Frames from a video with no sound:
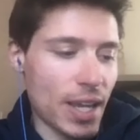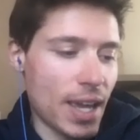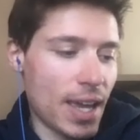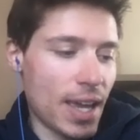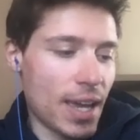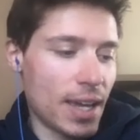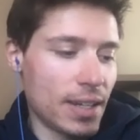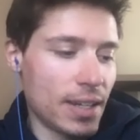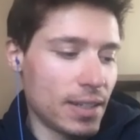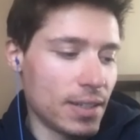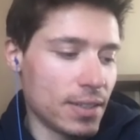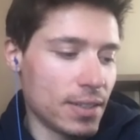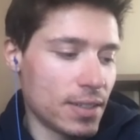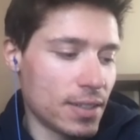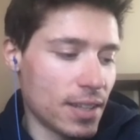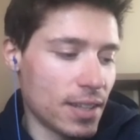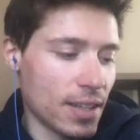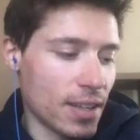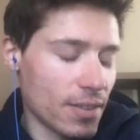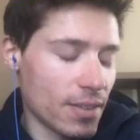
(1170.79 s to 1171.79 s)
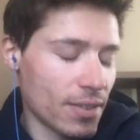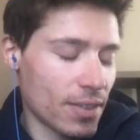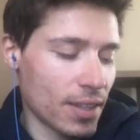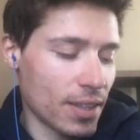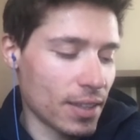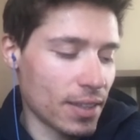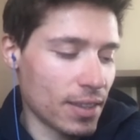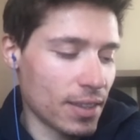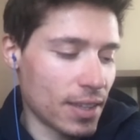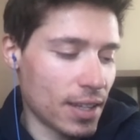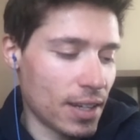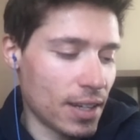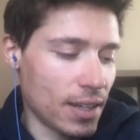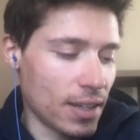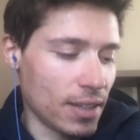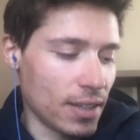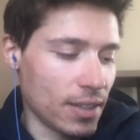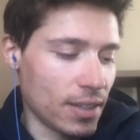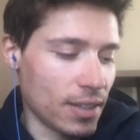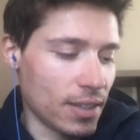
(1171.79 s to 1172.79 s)
And the other thing that
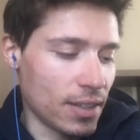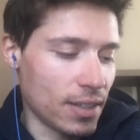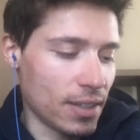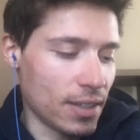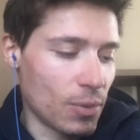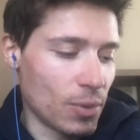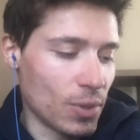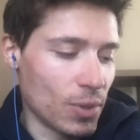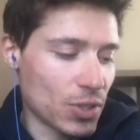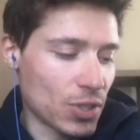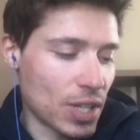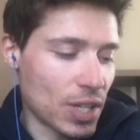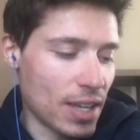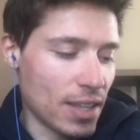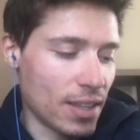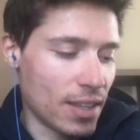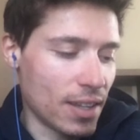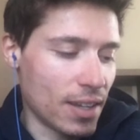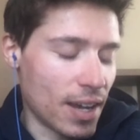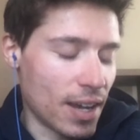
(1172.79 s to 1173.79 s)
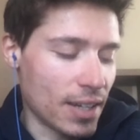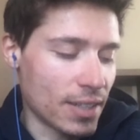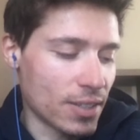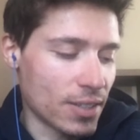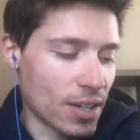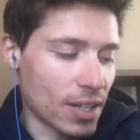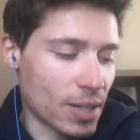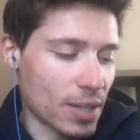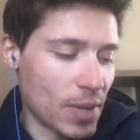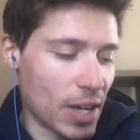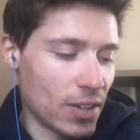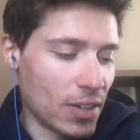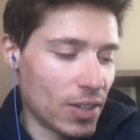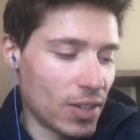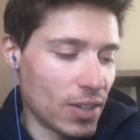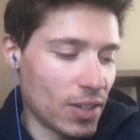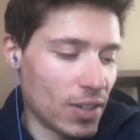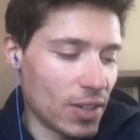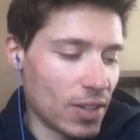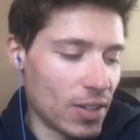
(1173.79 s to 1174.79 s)
I will say that I talked
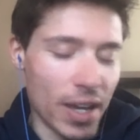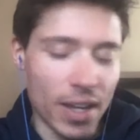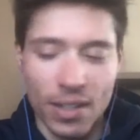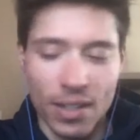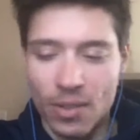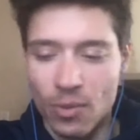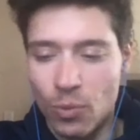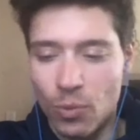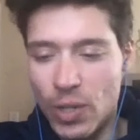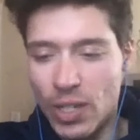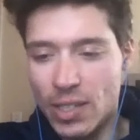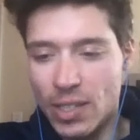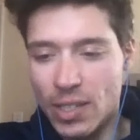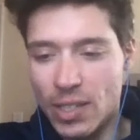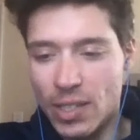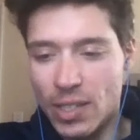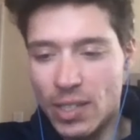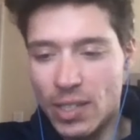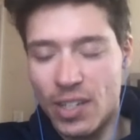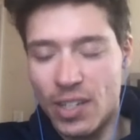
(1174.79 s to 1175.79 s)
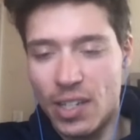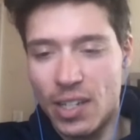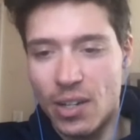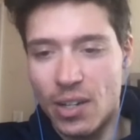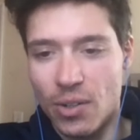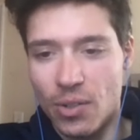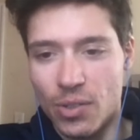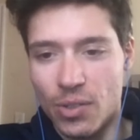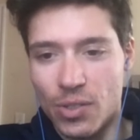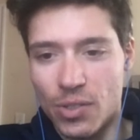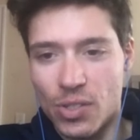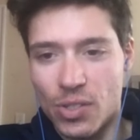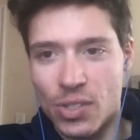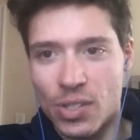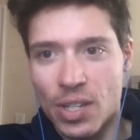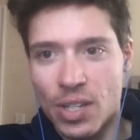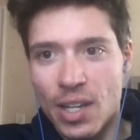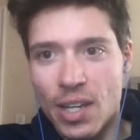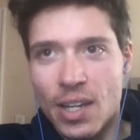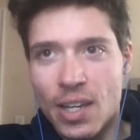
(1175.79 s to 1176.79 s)
about in my wind tunnel video is
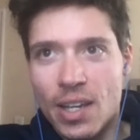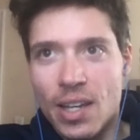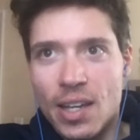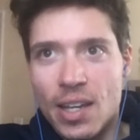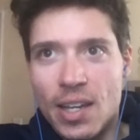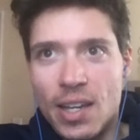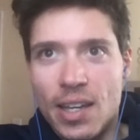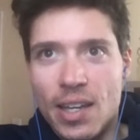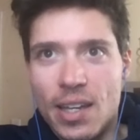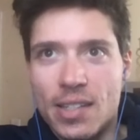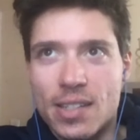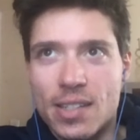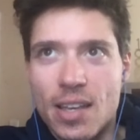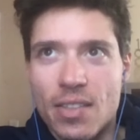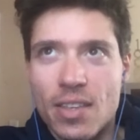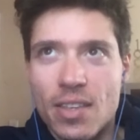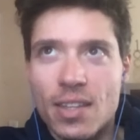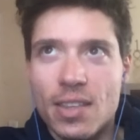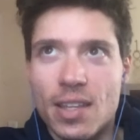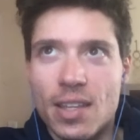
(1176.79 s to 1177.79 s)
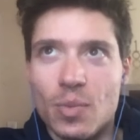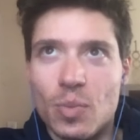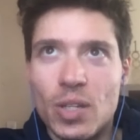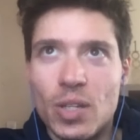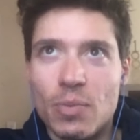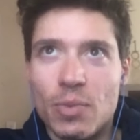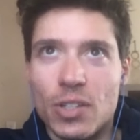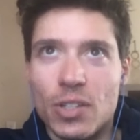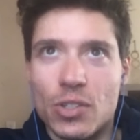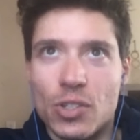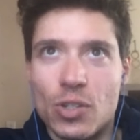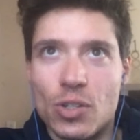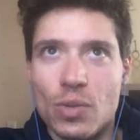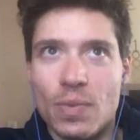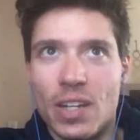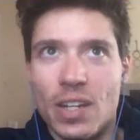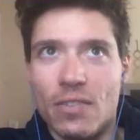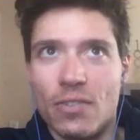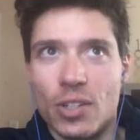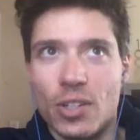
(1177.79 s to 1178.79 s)
I think that people assume
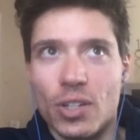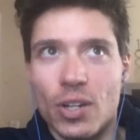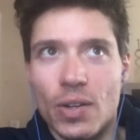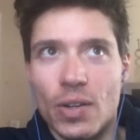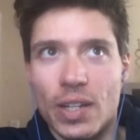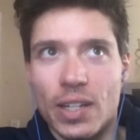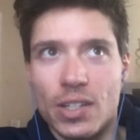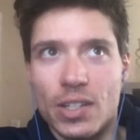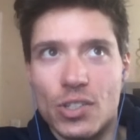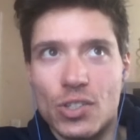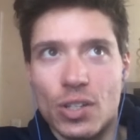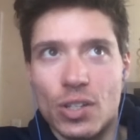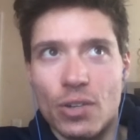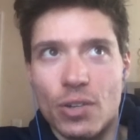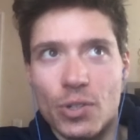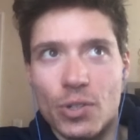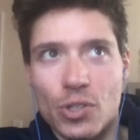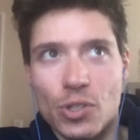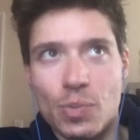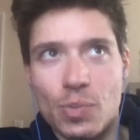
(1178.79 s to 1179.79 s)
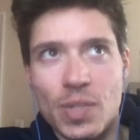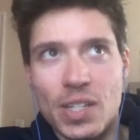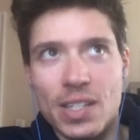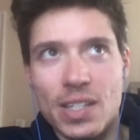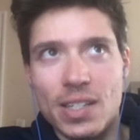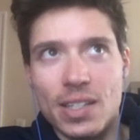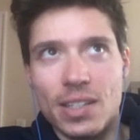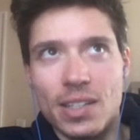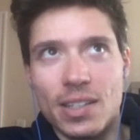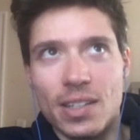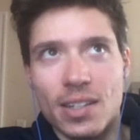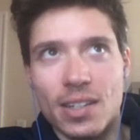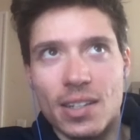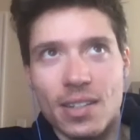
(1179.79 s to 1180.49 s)
that if you're going at a slower speed,